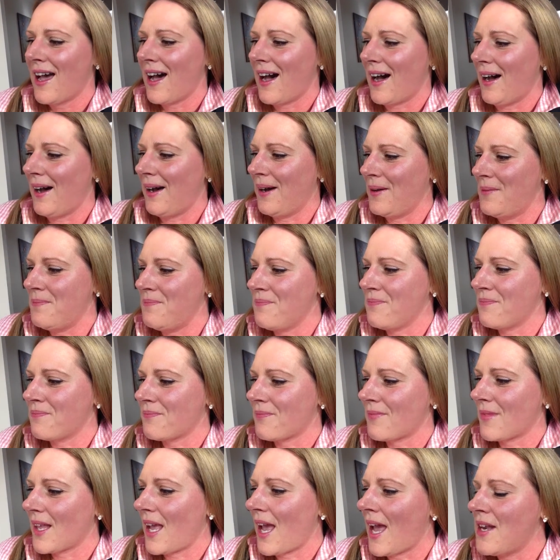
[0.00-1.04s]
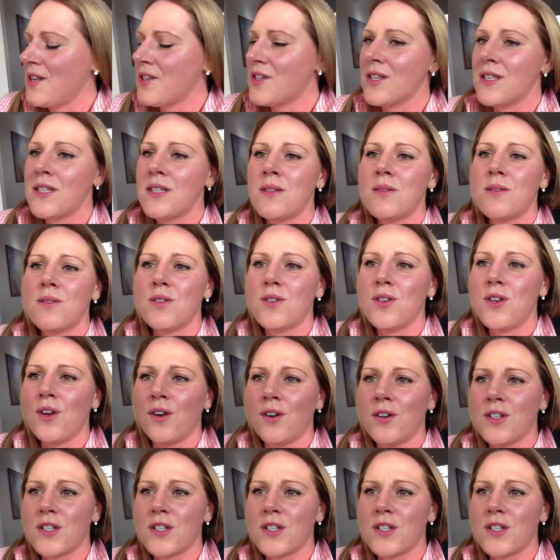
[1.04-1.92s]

And just, you know,